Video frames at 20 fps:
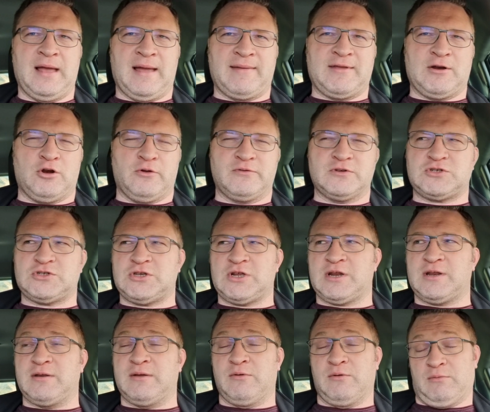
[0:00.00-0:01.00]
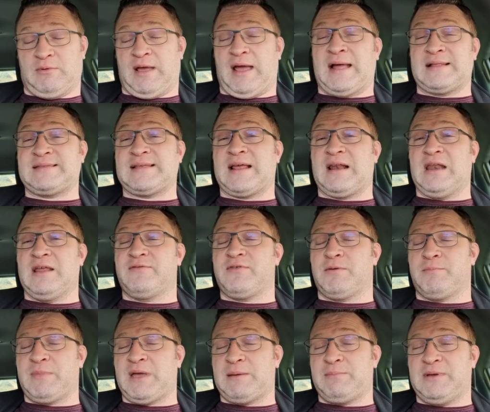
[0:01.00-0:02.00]
And then all of a sudden, at that
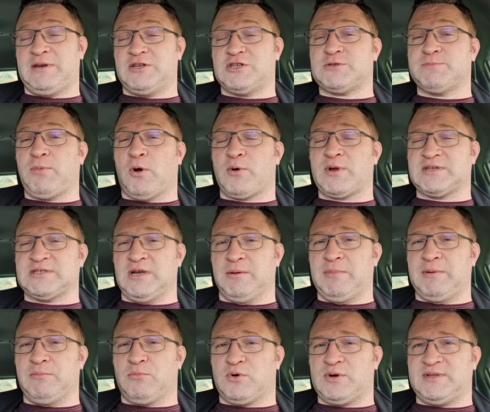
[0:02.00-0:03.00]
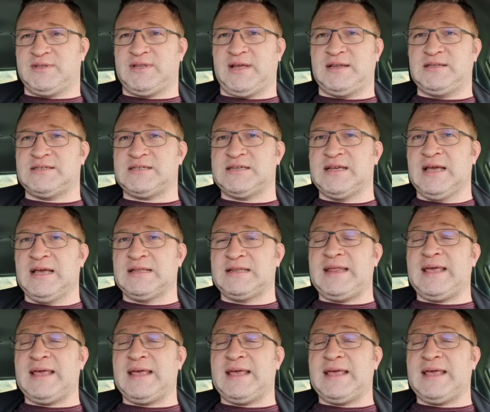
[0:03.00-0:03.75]
level, maybe the sparring is a little bit more intense.